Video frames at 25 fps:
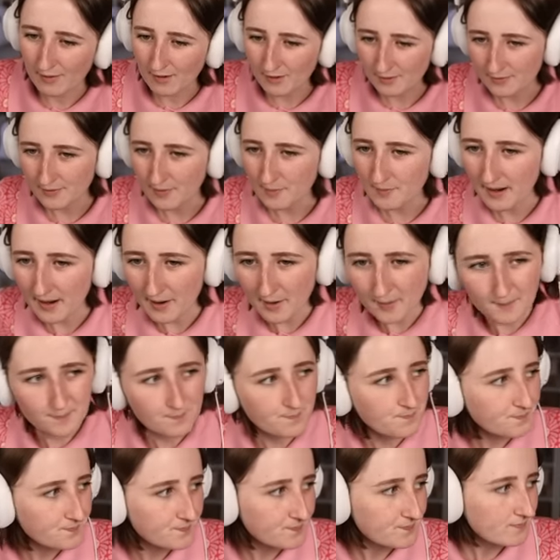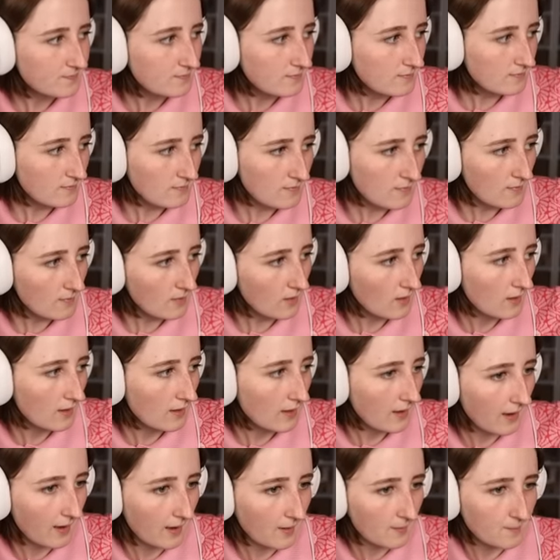from now.
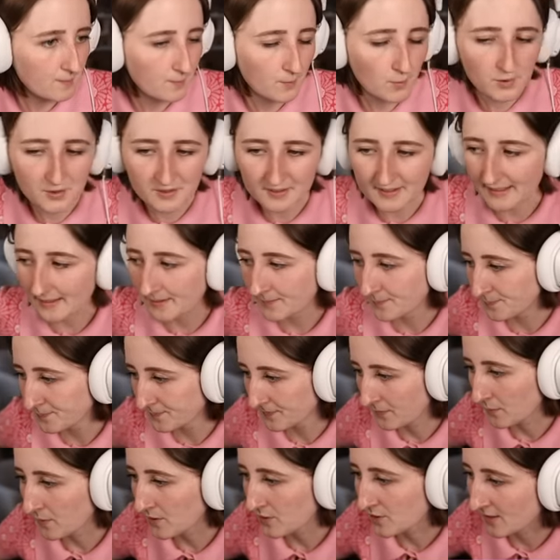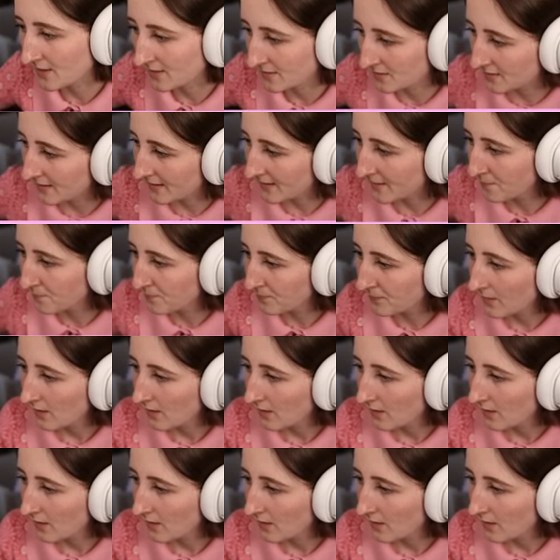Um, we'll see. We shall see.